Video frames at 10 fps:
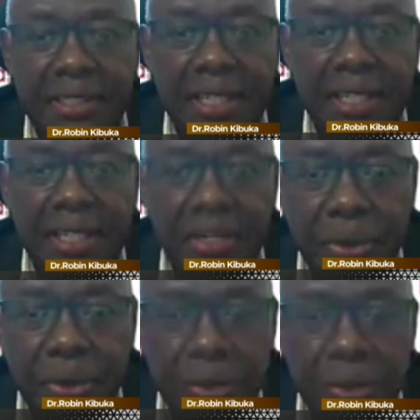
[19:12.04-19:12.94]
are going to
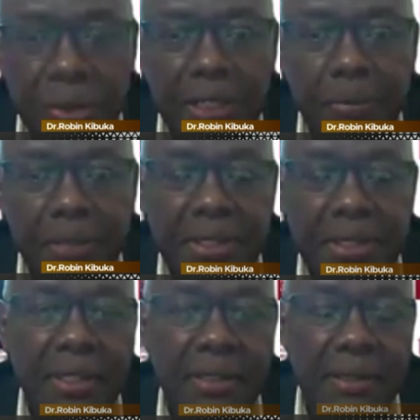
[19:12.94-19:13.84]
make
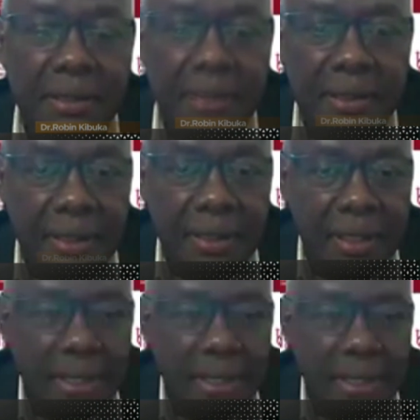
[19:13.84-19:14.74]
mistakes,
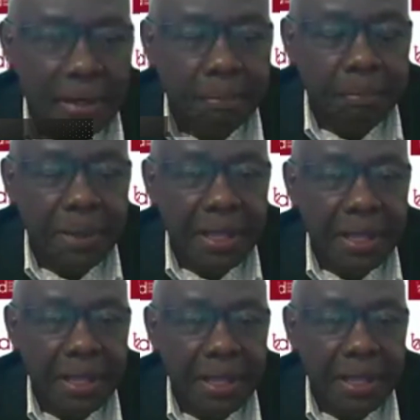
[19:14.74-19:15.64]
but that's
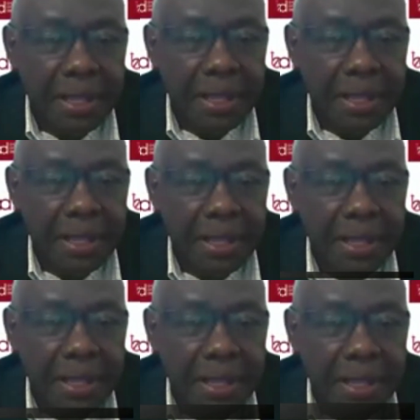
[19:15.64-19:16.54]
part of the learning
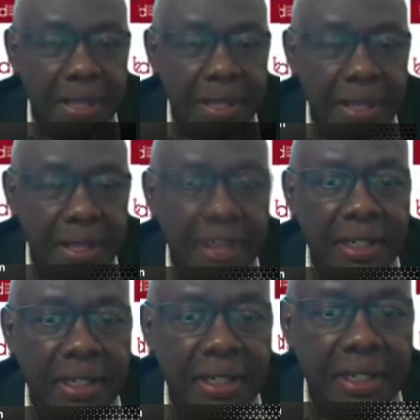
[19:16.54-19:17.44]
process.
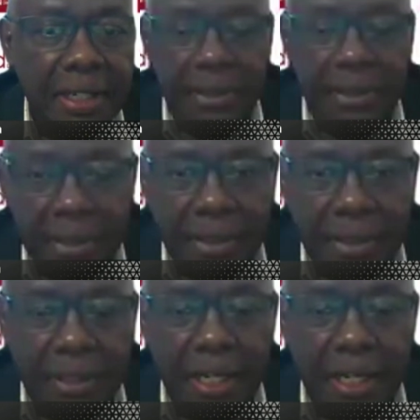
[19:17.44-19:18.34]
We
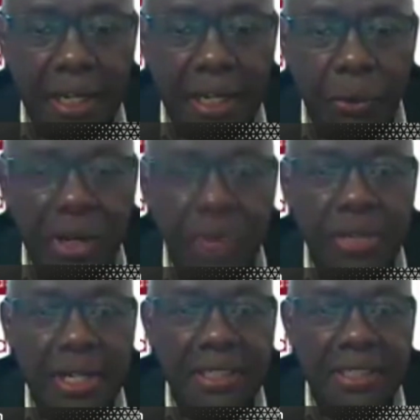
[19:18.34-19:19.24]
have to
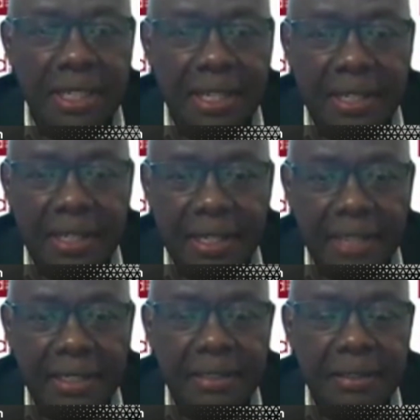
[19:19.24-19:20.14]
understand that
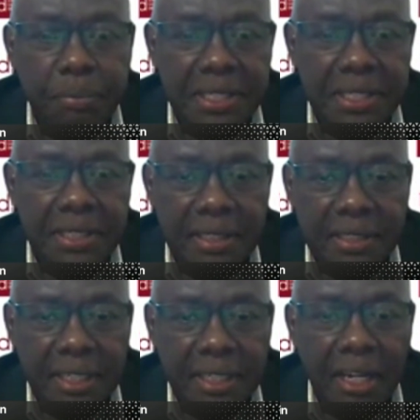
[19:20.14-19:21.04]
mistakes are
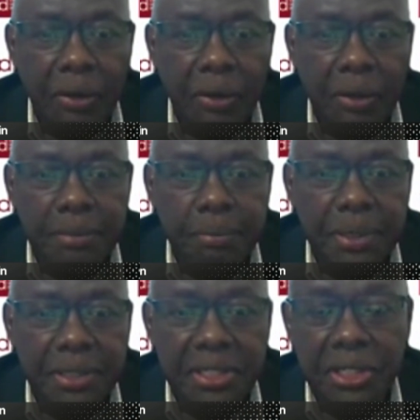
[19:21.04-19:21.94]
our best
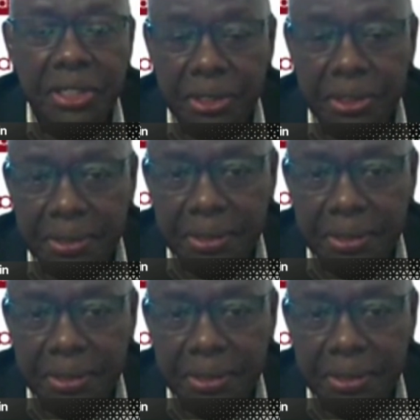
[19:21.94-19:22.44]
teachers.